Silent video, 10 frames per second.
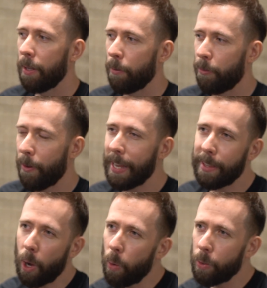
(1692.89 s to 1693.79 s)
find
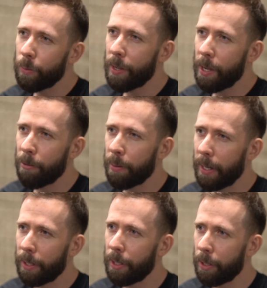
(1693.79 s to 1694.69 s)
their own way of
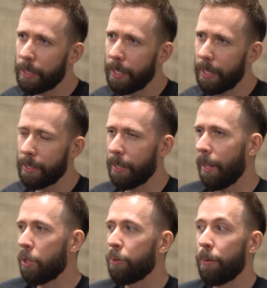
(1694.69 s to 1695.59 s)
playing an RTS, and
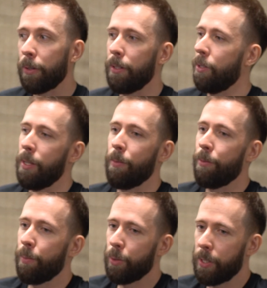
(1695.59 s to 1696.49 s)
that spawned some of
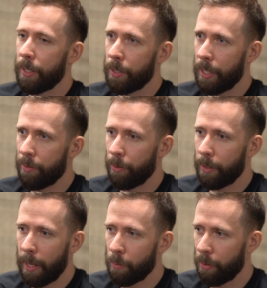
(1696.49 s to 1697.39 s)
the most successful
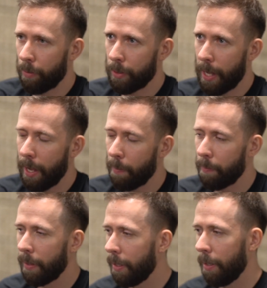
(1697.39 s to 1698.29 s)
games of all
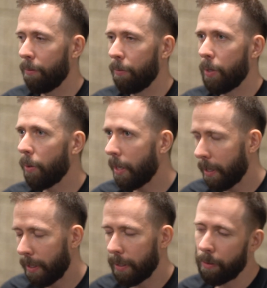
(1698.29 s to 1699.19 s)
time with
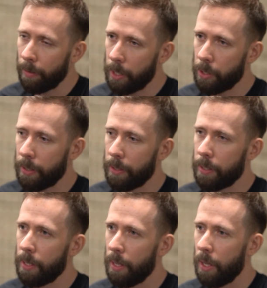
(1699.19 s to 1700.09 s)
Dota and League of
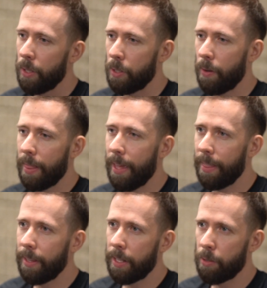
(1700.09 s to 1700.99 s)
Legends. So I
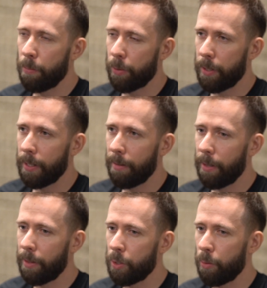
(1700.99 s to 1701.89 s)
think that's important,
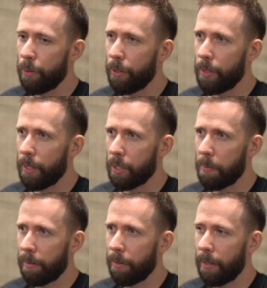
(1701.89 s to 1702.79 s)
having this community
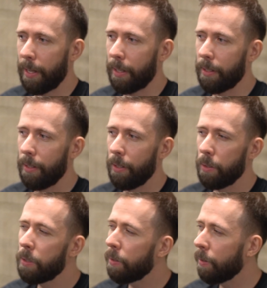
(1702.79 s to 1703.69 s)
aspect where like
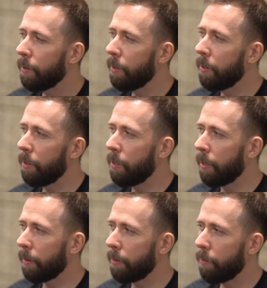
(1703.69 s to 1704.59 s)

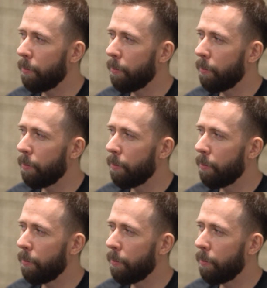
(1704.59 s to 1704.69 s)
the